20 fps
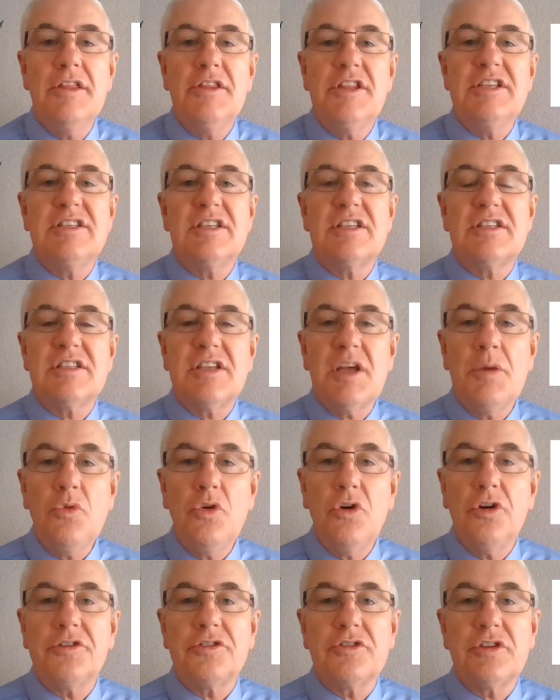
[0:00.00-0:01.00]
These are
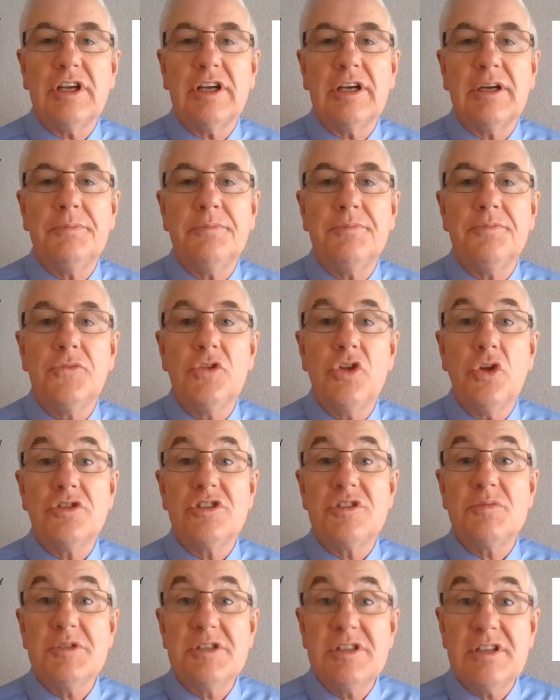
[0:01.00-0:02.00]
somewhat
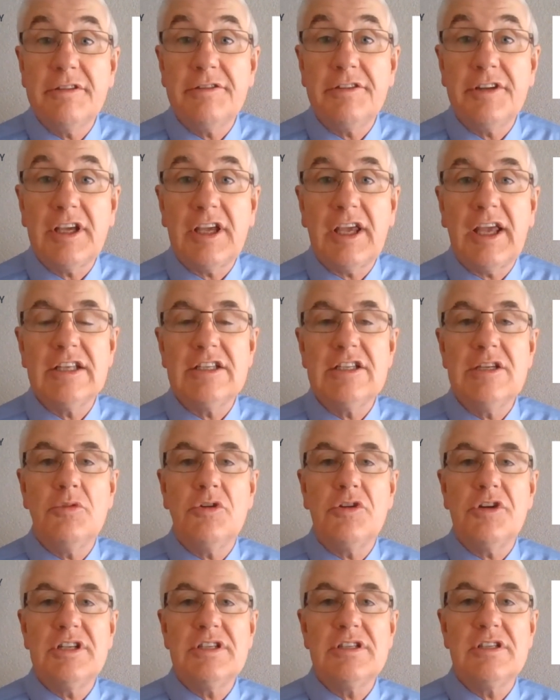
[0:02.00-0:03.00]
non-specific
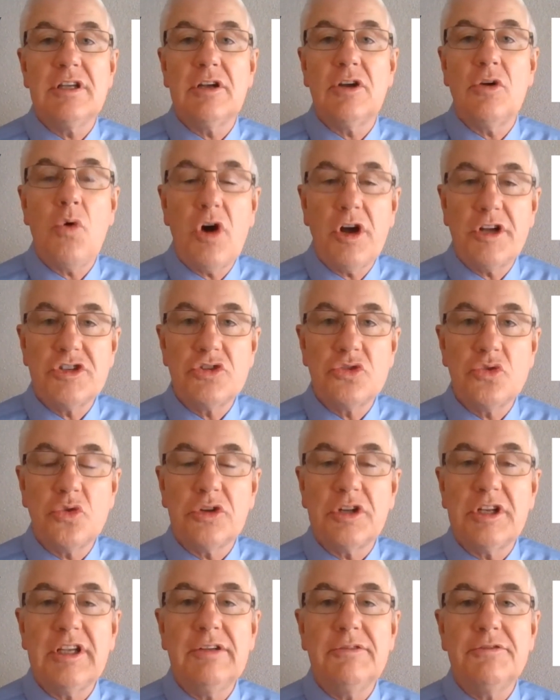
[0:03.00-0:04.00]
antibodies. They're quite
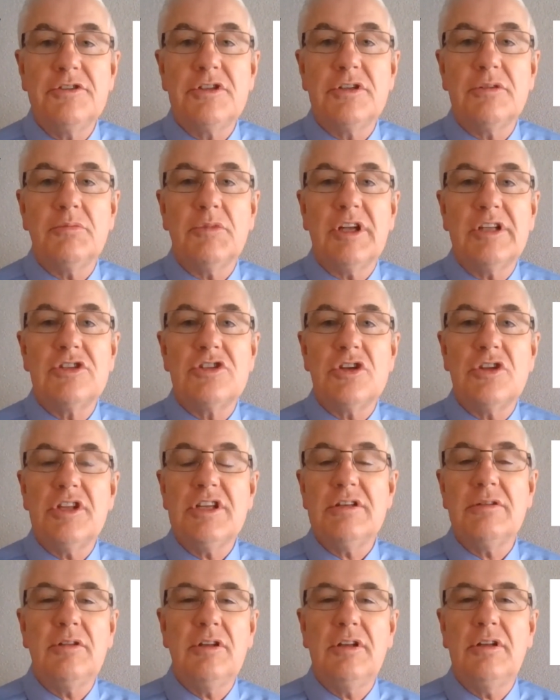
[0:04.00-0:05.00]
short-lived, and so
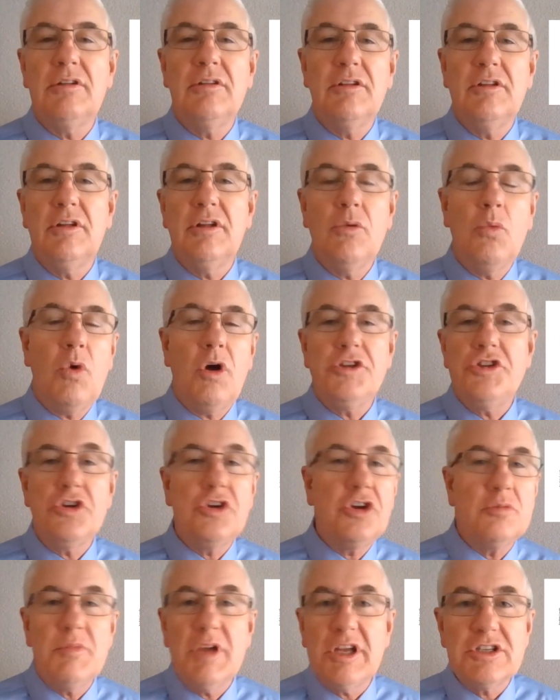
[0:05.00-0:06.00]
while
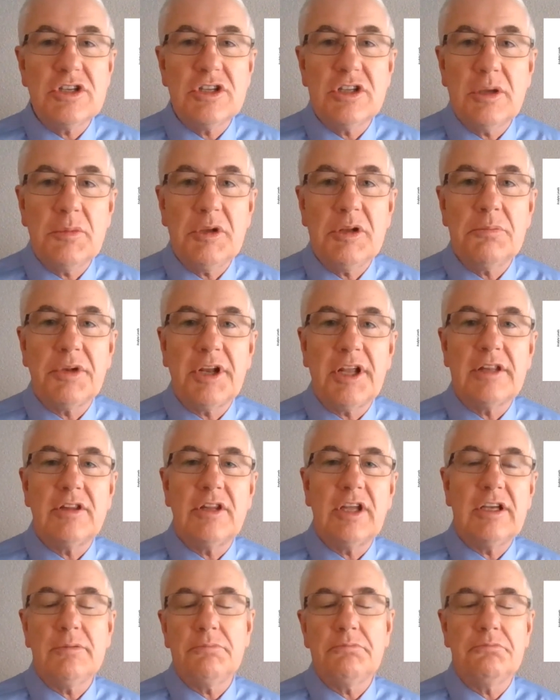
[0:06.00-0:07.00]
you can measure them in
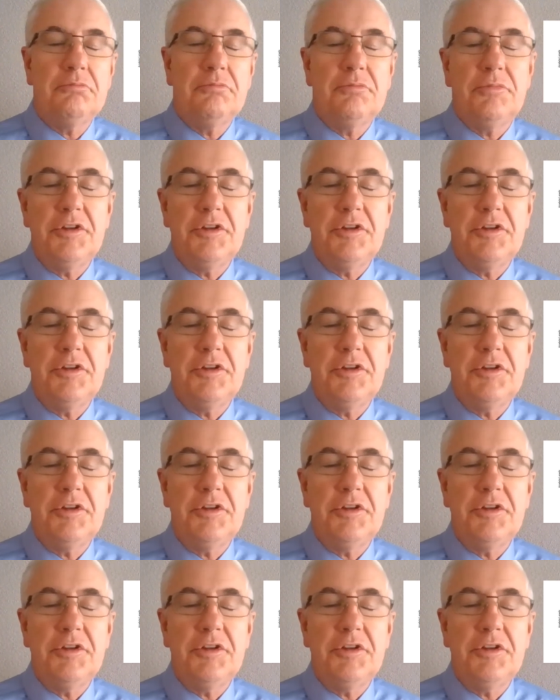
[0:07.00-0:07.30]
blood, they're